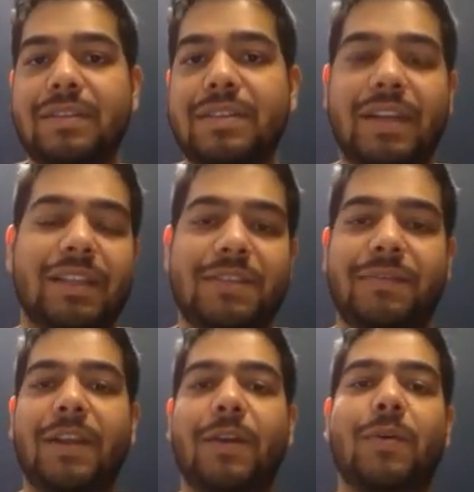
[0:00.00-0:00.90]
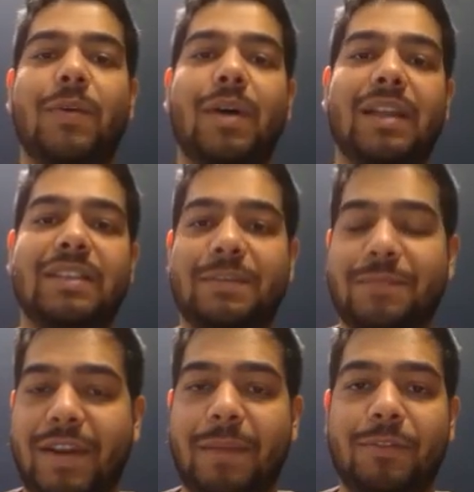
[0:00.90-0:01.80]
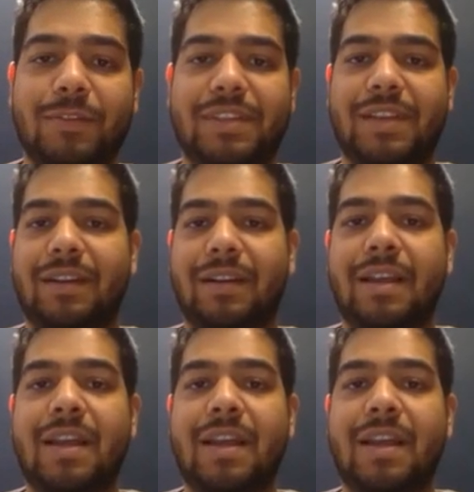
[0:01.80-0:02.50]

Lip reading: share this video, and subscribe to this channel.